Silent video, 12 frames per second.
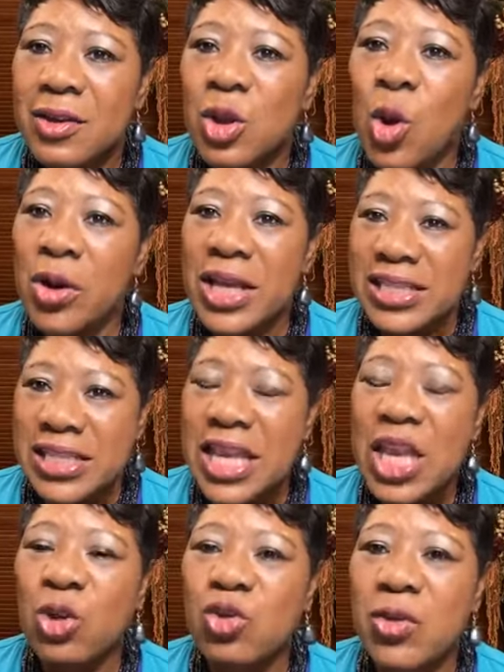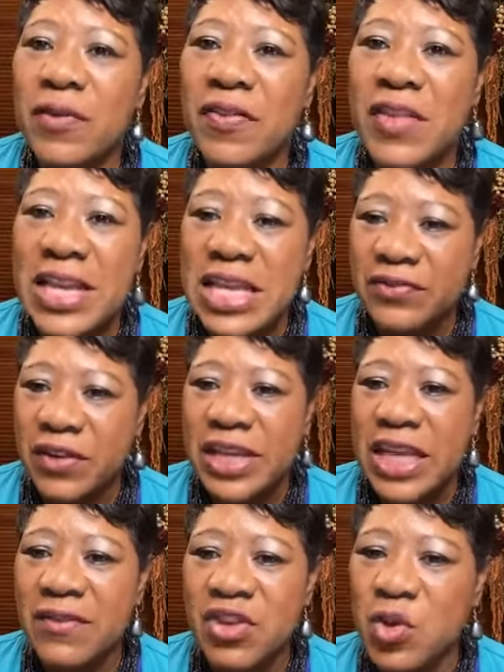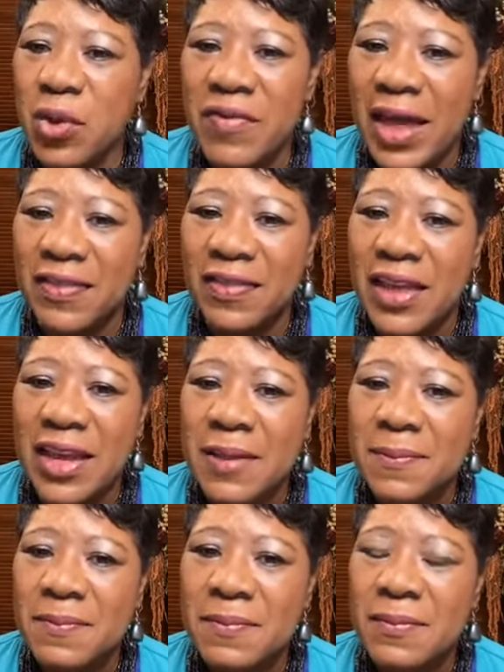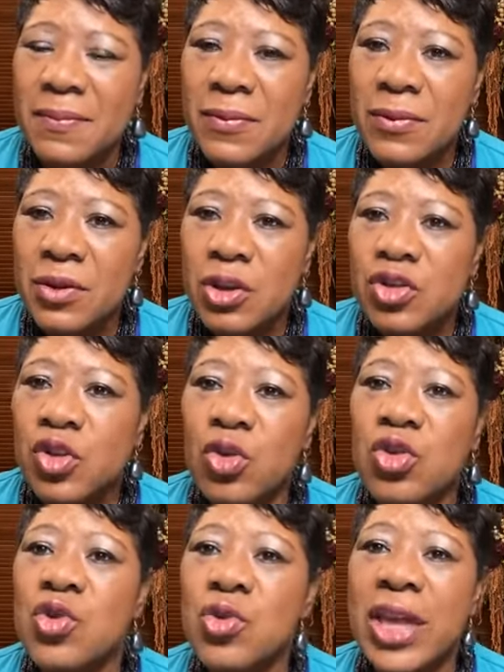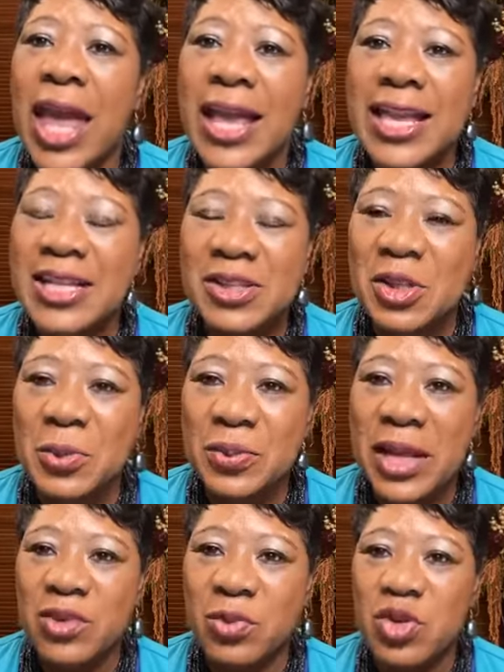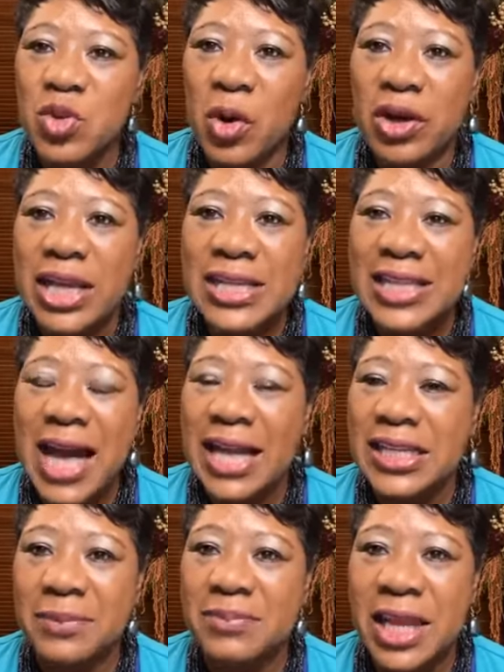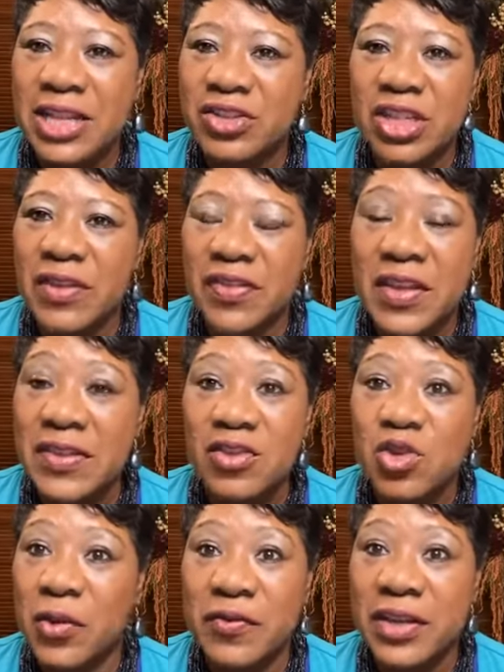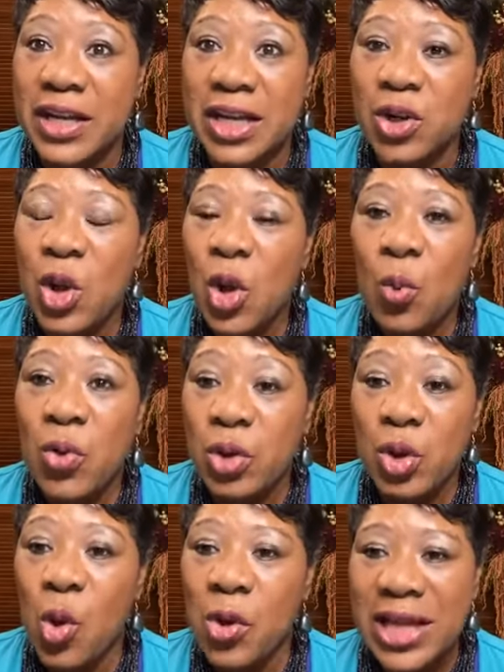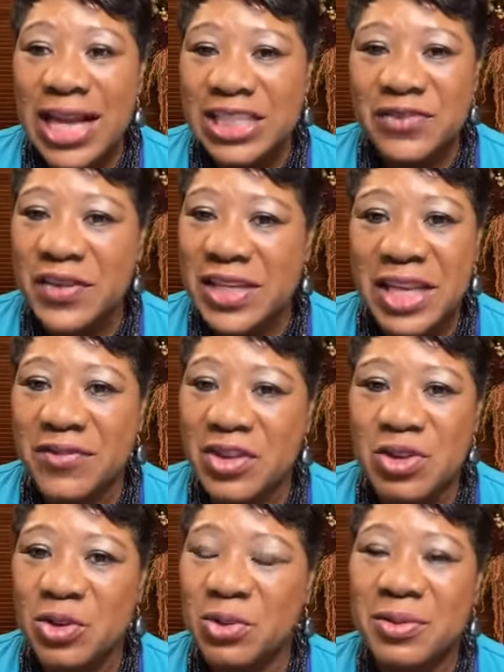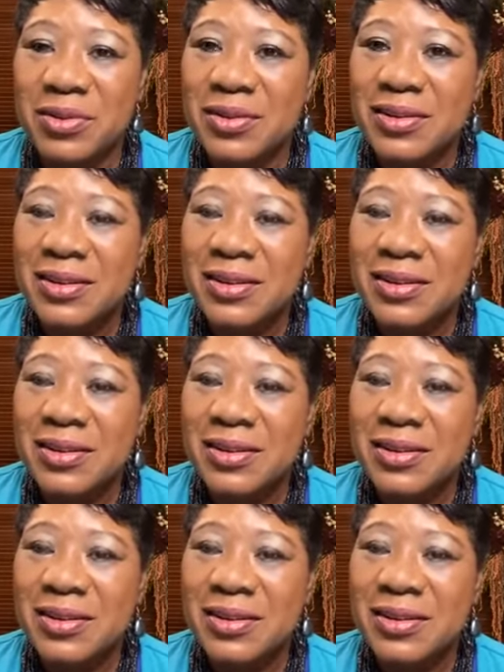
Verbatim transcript: The Lord has healed you of that thing. He's forgiven you of that thing. So you can't get to the place where you are in condemnation of a thing that you have done when the Lord has forgiven you